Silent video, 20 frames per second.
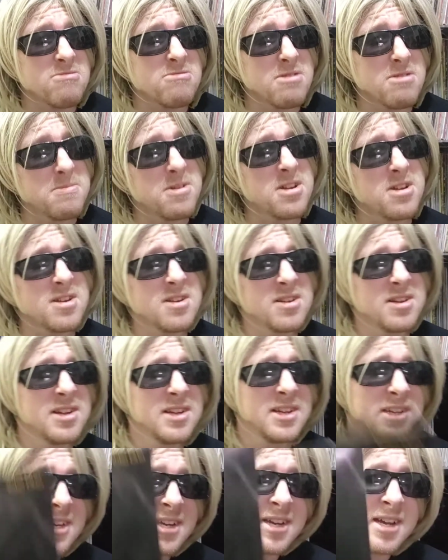woman.
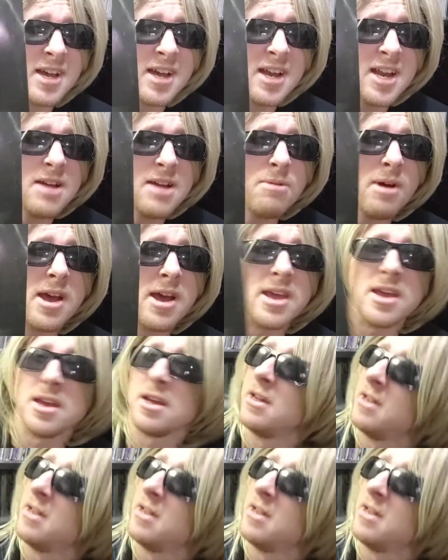Anyway,